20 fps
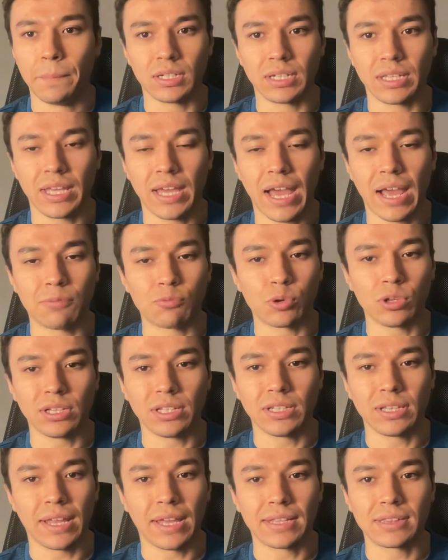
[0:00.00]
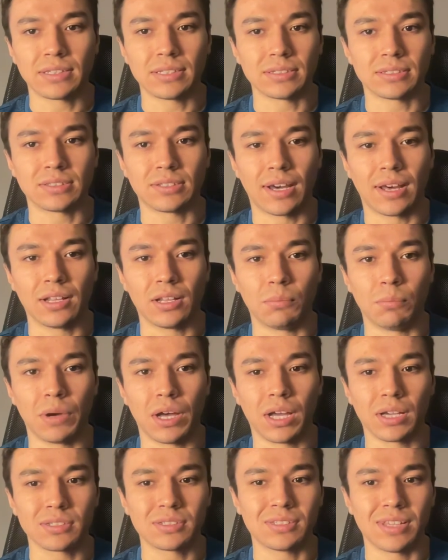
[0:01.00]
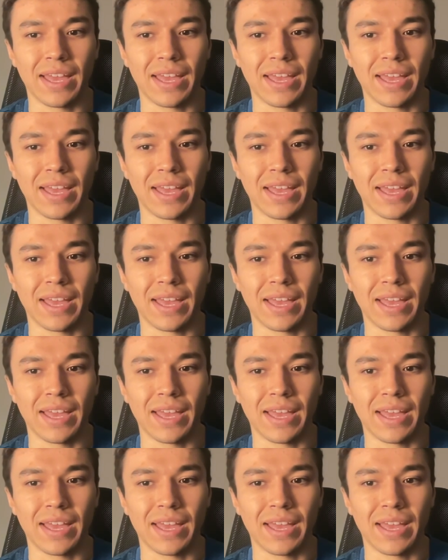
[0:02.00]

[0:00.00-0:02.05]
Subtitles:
Again, I really like this style of box.